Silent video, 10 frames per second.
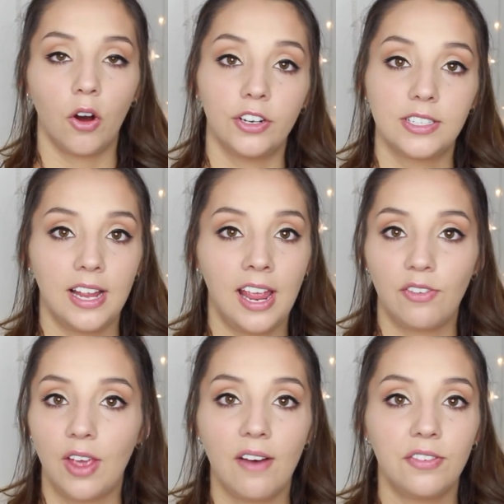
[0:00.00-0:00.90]
Honestly,
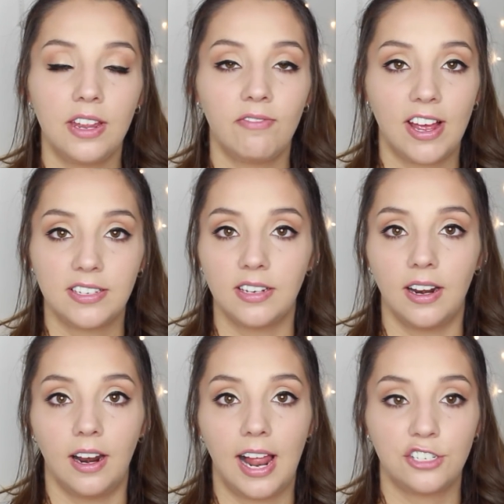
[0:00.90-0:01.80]
if you haven't invested
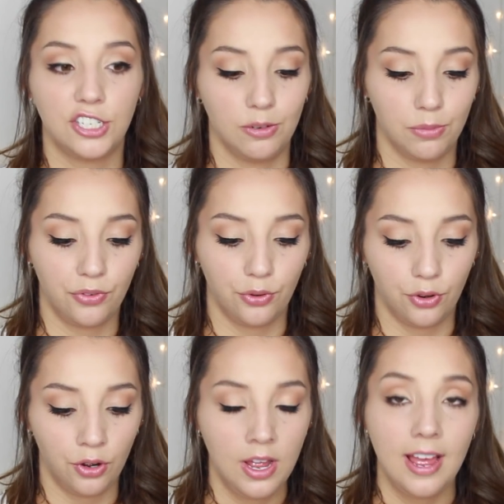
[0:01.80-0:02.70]
in a lash serum
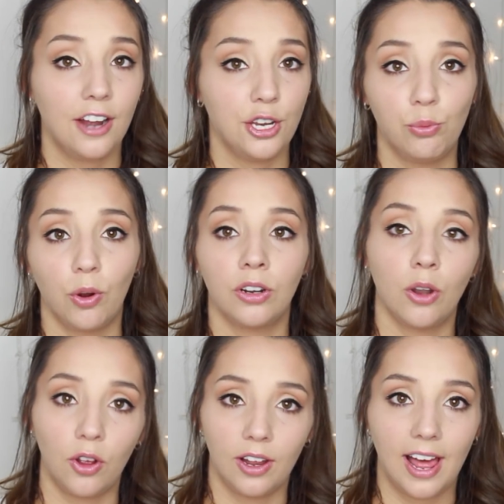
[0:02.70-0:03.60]
before and you want
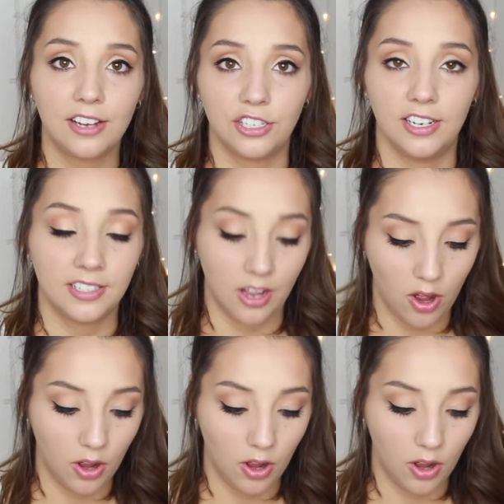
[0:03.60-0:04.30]
longer lashes,